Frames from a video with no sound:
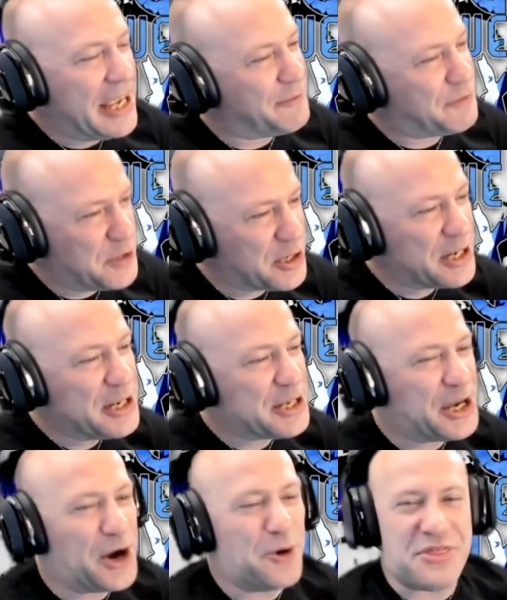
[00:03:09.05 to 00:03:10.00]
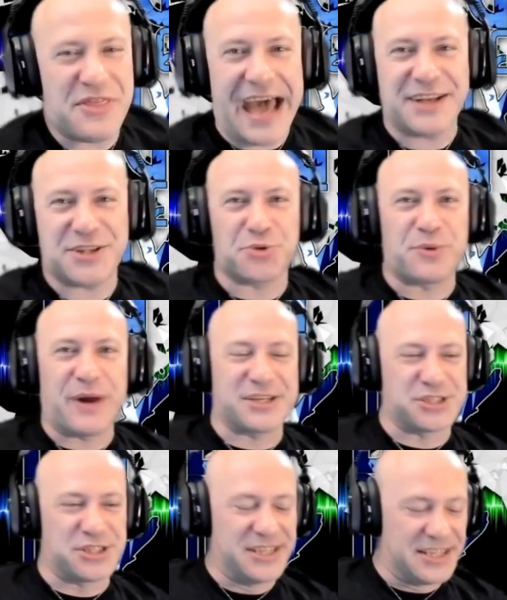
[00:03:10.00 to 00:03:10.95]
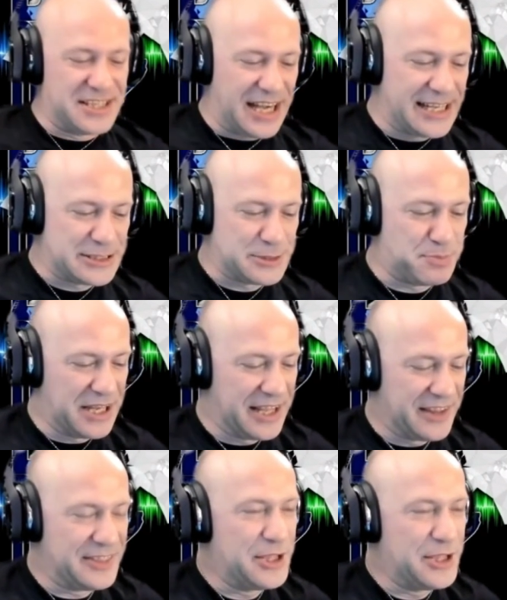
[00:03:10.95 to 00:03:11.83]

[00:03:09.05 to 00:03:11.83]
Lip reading: if you're gonna go that direction in cosplay,